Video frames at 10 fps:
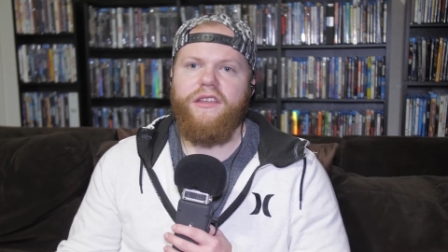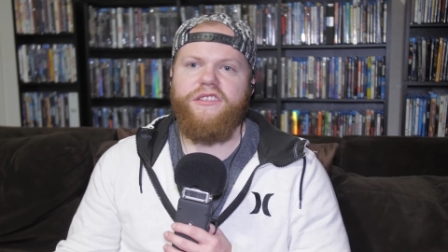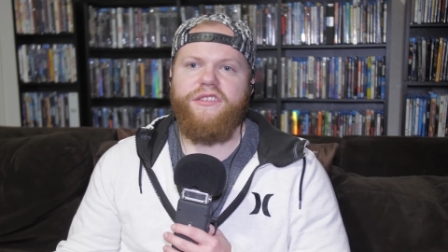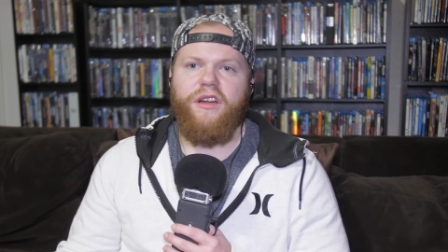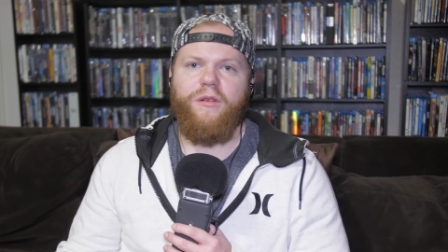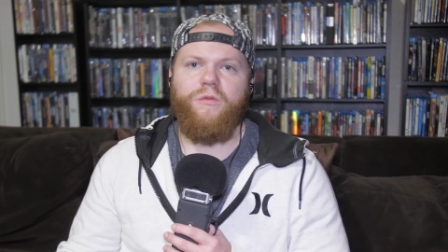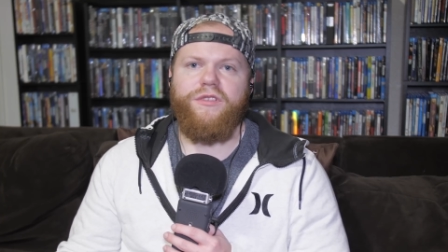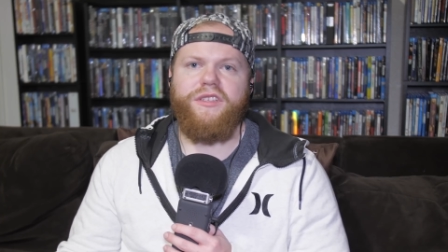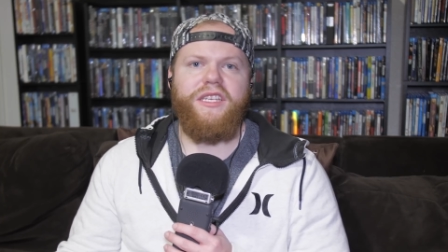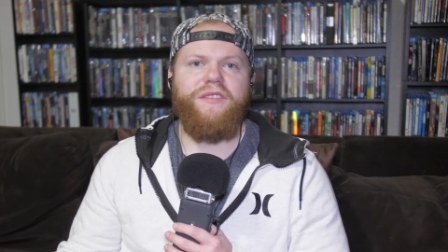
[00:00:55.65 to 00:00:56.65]
Star
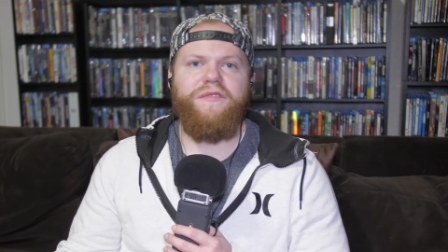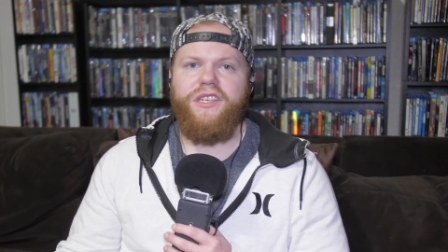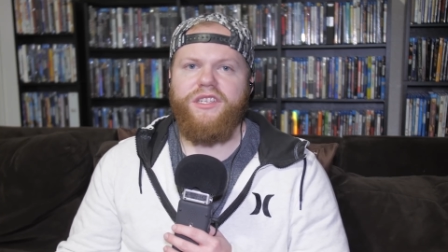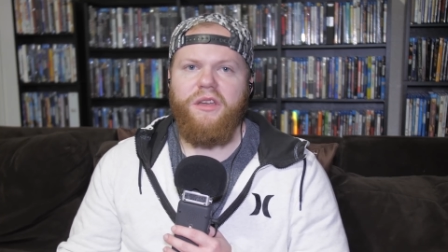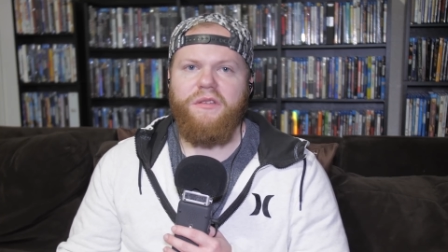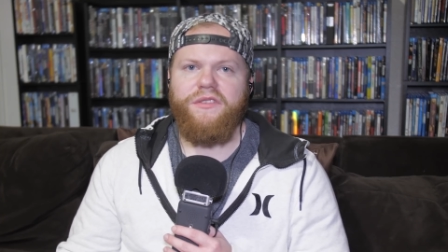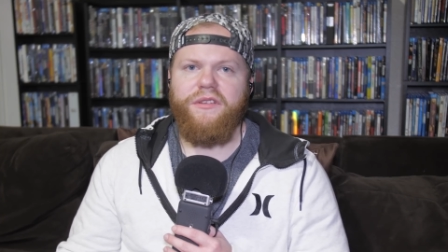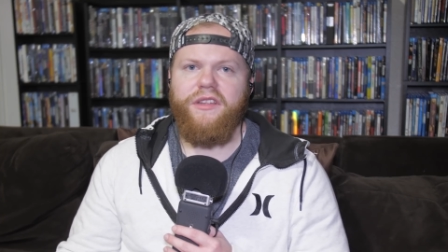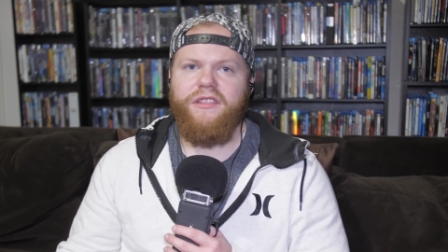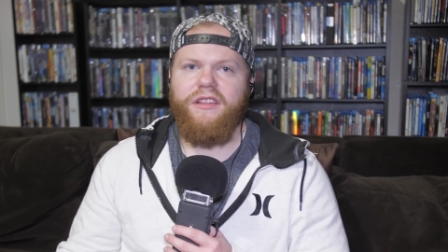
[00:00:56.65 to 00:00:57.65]
Wars TV shows or
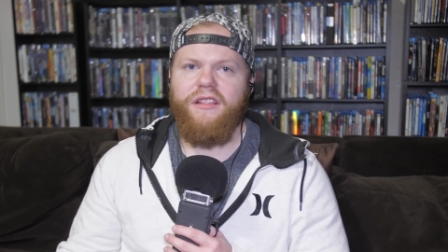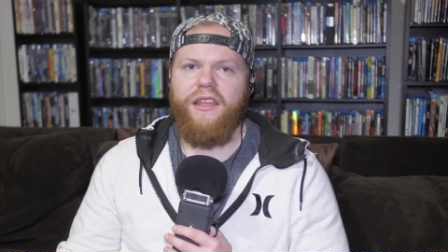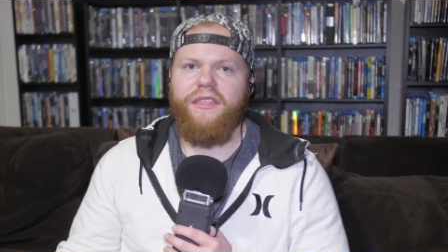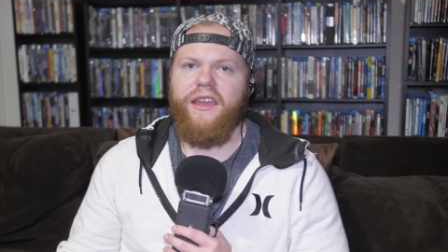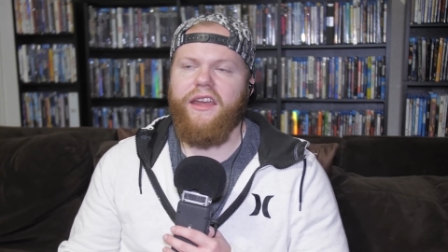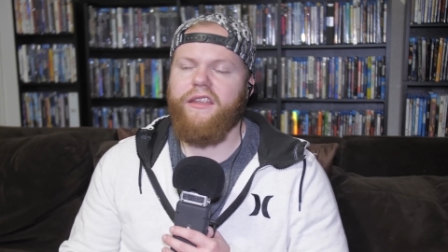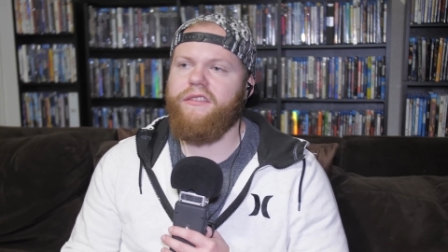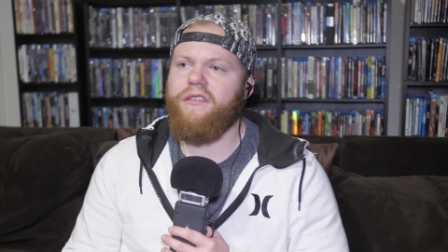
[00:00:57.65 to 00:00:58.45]
anything like that,